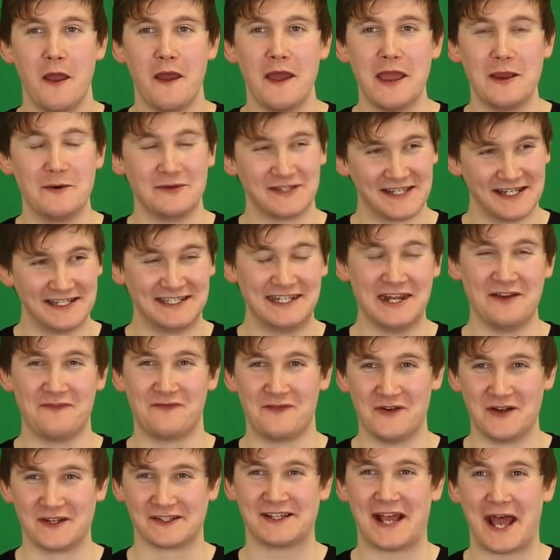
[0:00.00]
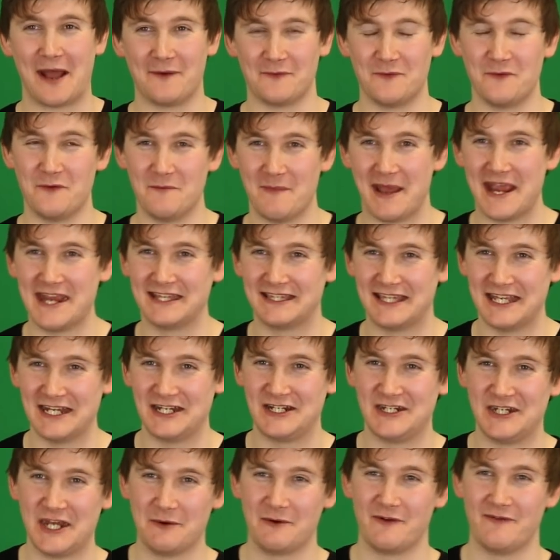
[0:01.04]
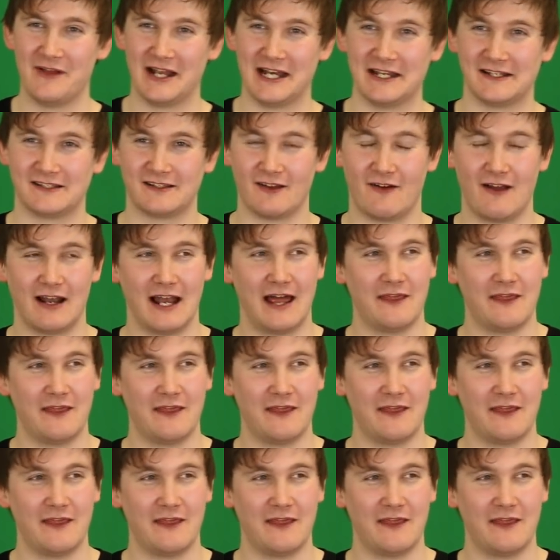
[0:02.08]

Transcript: it was a different time when we made this shit, we're really sorry.